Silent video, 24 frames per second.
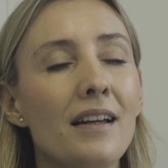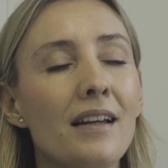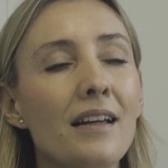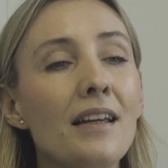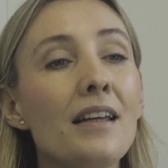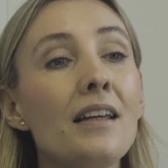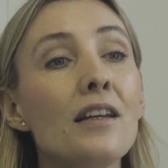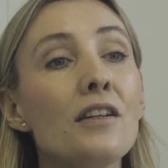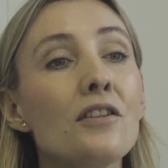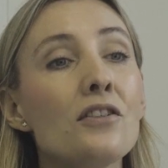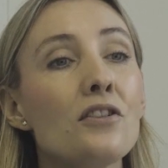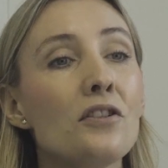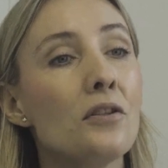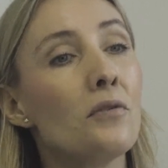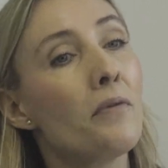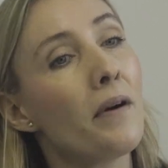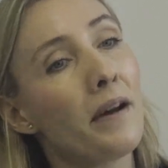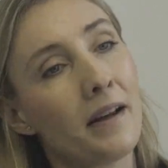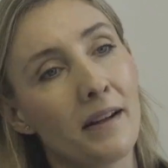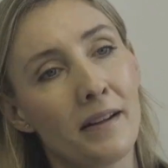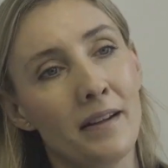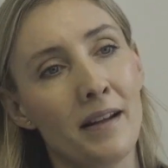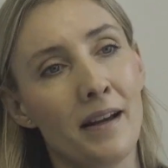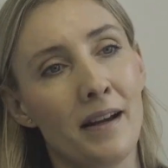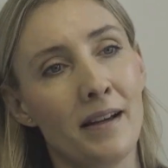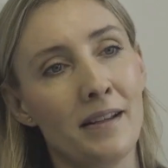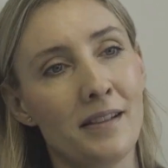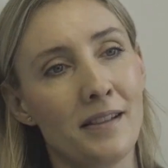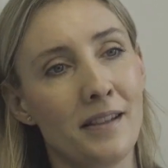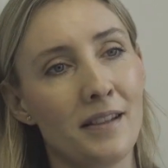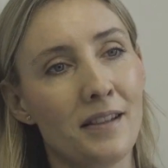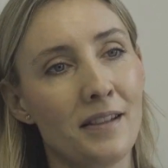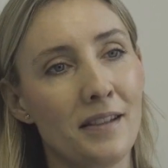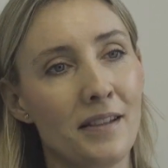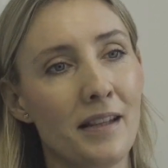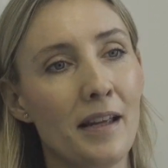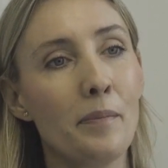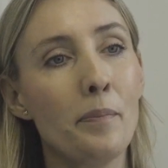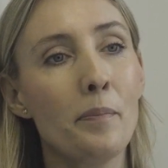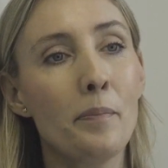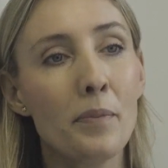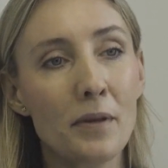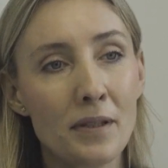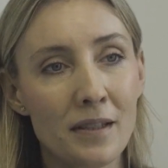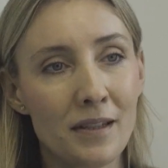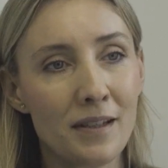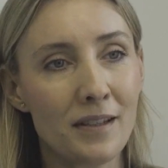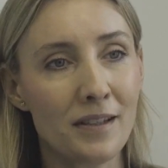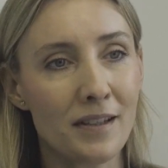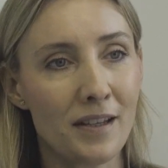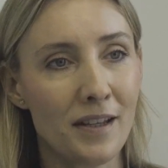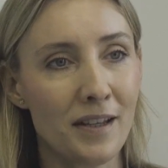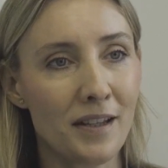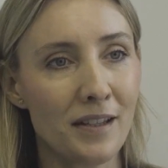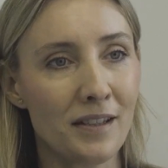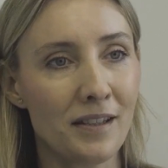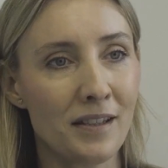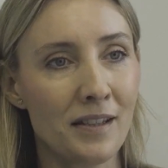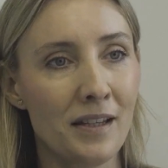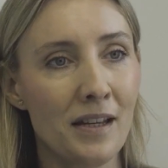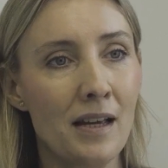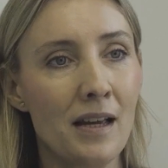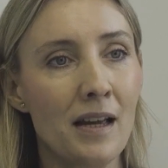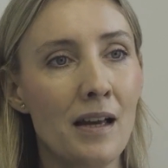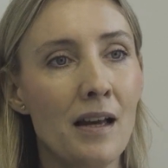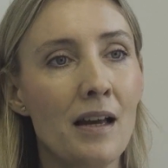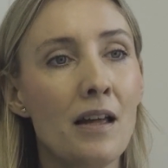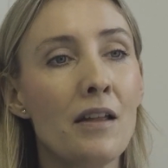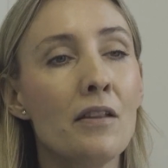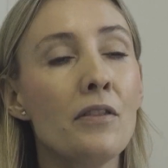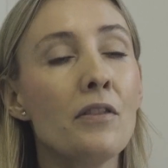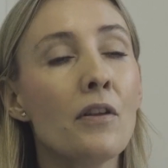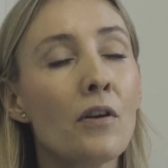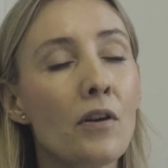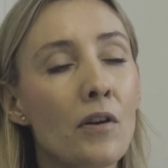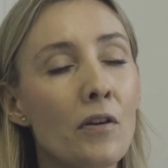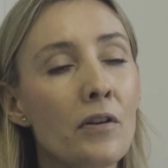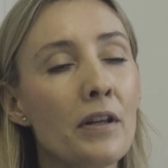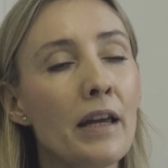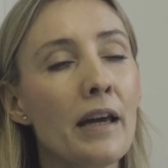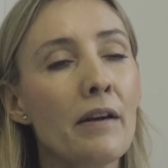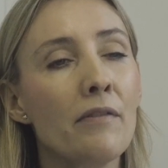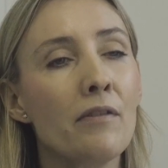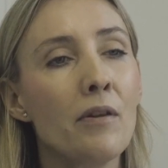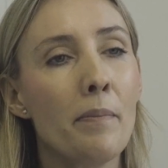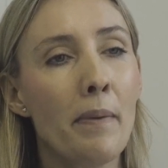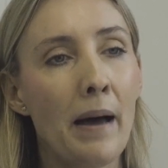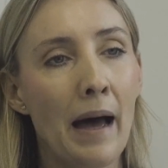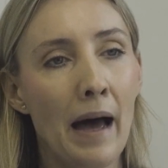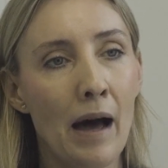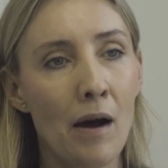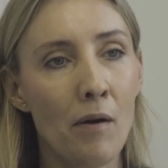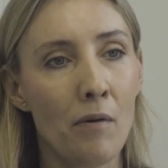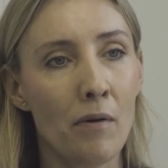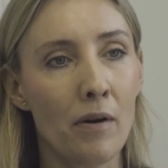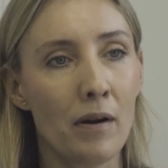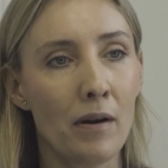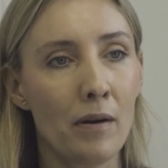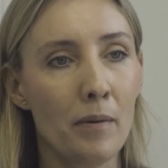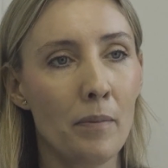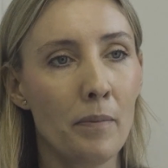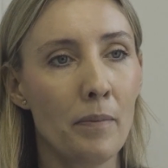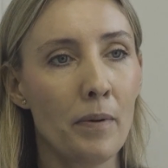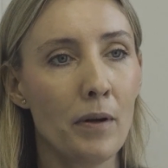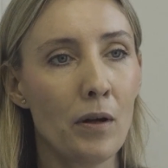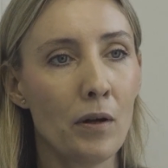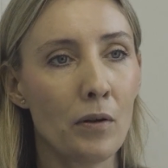ESG recognizes that businesses not only have the power, but